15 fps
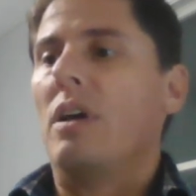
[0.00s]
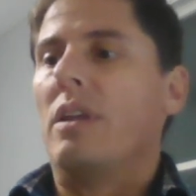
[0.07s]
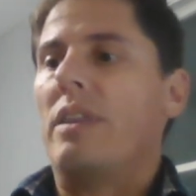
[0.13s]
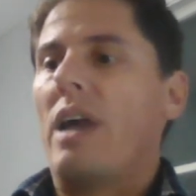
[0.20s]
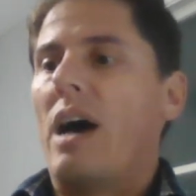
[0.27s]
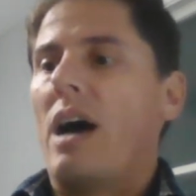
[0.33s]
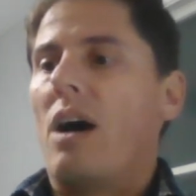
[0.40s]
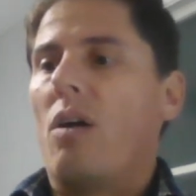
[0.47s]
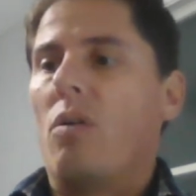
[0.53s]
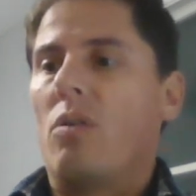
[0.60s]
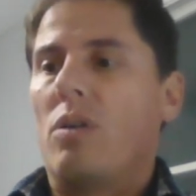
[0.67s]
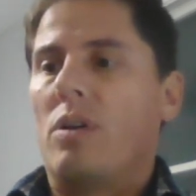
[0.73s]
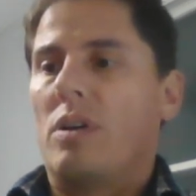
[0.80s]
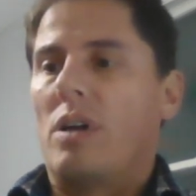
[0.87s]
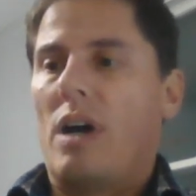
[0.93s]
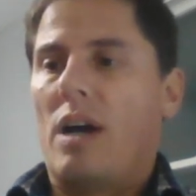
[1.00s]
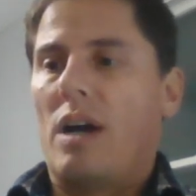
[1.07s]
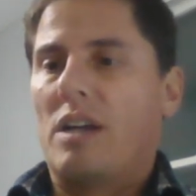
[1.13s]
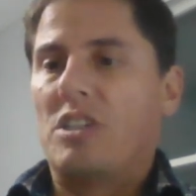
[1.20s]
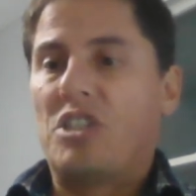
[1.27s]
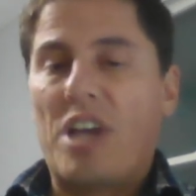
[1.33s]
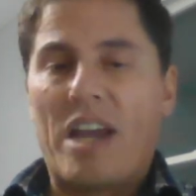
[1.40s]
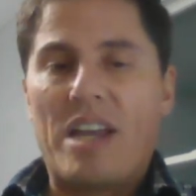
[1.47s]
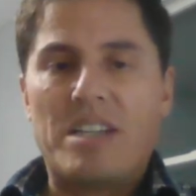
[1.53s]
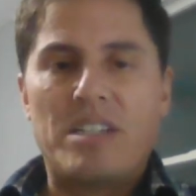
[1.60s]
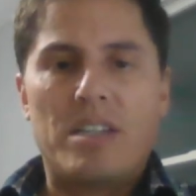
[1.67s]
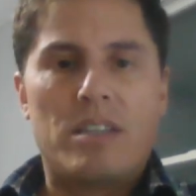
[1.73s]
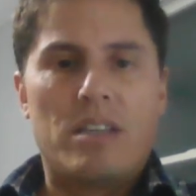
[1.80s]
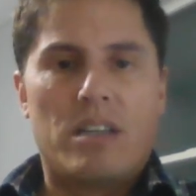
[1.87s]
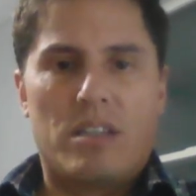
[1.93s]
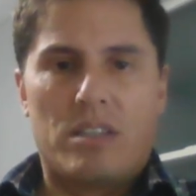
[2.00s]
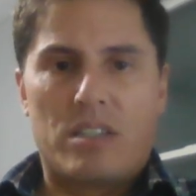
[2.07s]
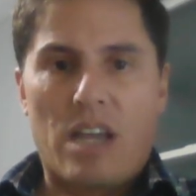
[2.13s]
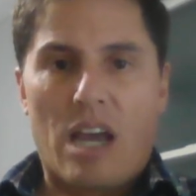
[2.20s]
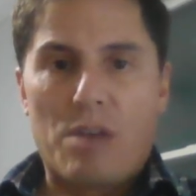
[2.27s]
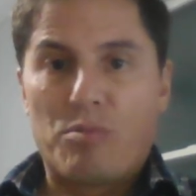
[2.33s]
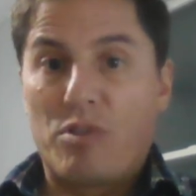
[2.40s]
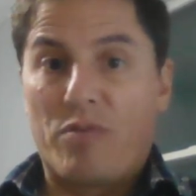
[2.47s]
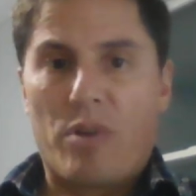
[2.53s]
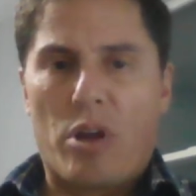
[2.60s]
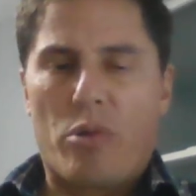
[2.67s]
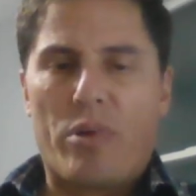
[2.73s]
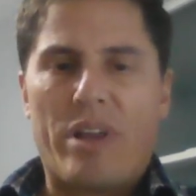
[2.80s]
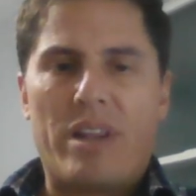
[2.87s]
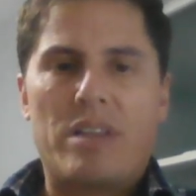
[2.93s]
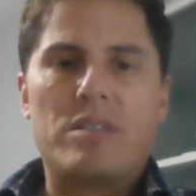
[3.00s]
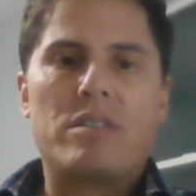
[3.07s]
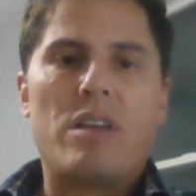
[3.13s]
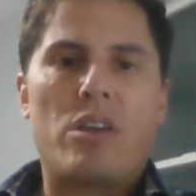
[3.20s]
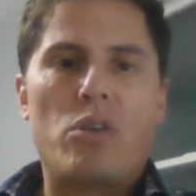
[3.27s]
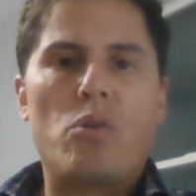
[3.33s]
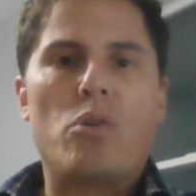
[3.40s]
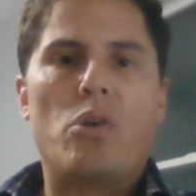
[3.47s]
Now, changing the types of ingredients that you